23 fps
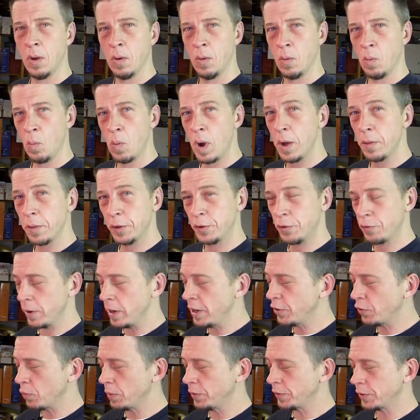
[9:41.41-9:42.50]
While the Terrain
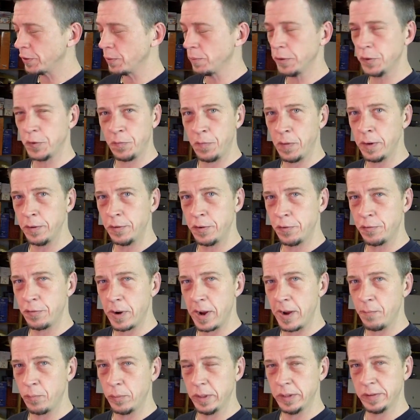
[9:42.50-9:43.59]
Twister was fun to
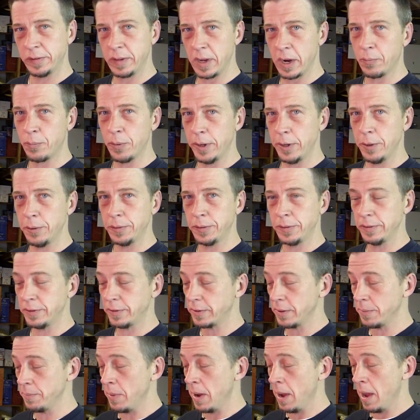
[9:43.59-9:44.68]
drive with the stock radio
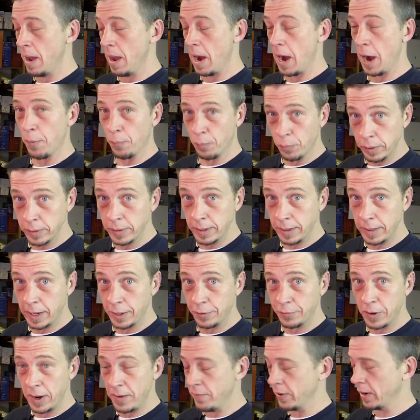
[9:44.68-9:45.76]
system, I really like
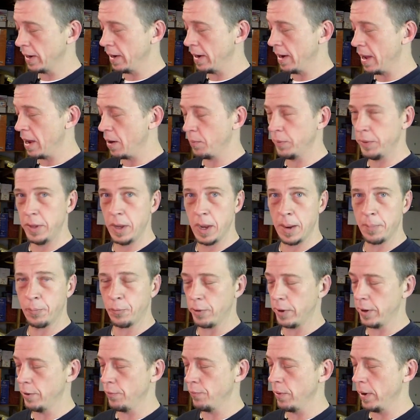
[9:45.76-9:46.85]
driving it now with the
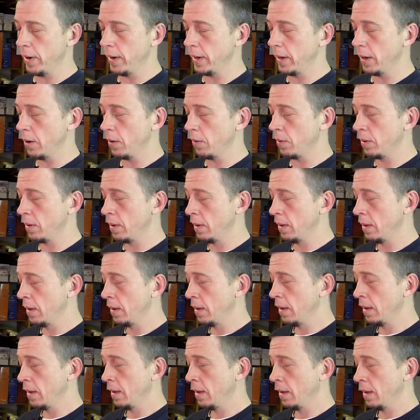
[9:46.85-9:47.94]
upgraded radio.
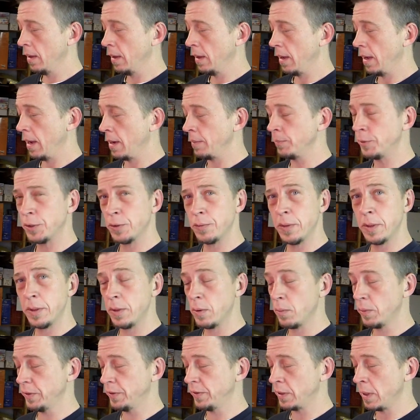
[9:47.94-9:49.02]
I'm sure that there
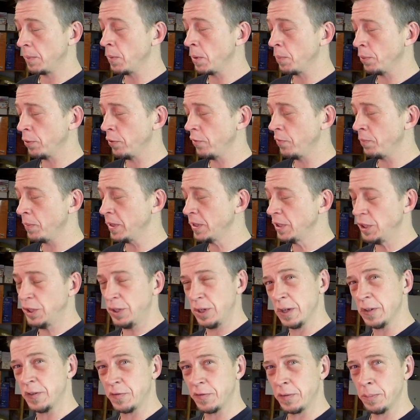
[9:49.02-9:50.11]
was some improvement
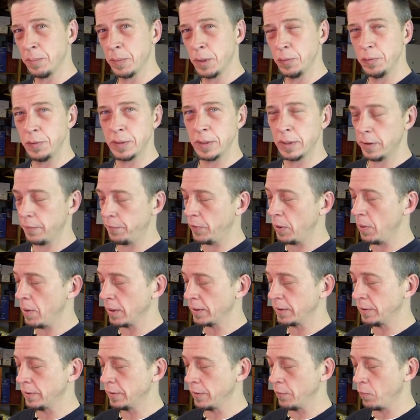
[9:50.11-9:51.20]
just from losing a few
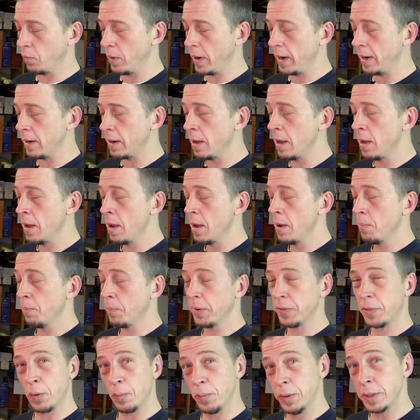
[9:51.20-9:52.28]
ounces of weight,
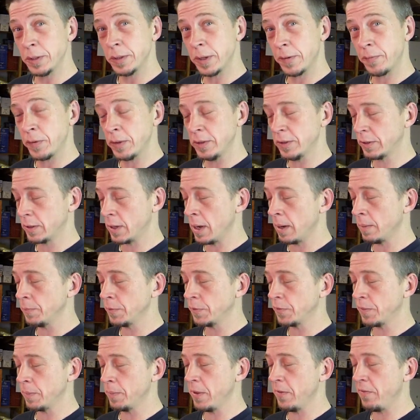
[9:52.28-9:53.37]
but the real difference comes from the